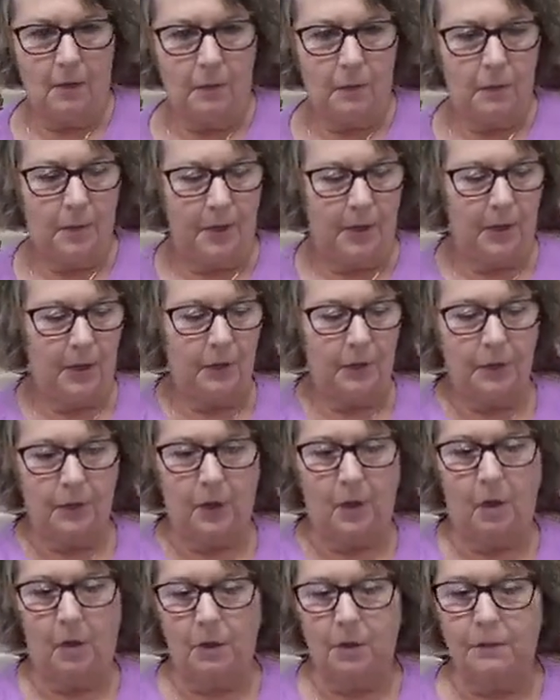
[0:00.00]
with
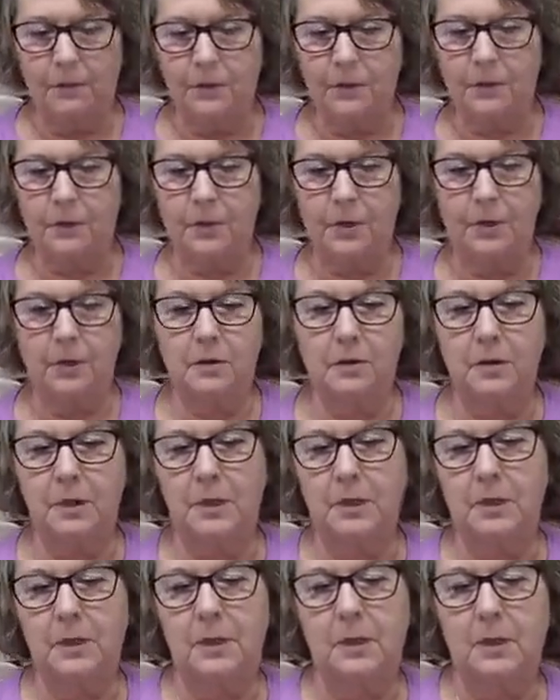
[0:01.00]
all of the
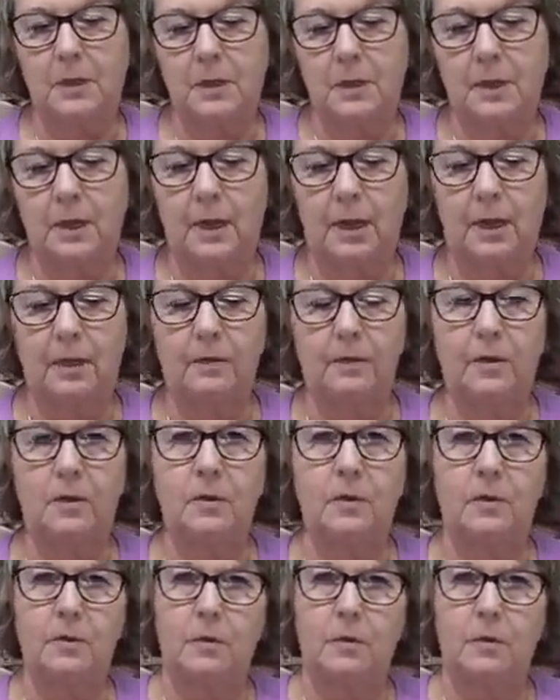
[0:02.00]
greenery and the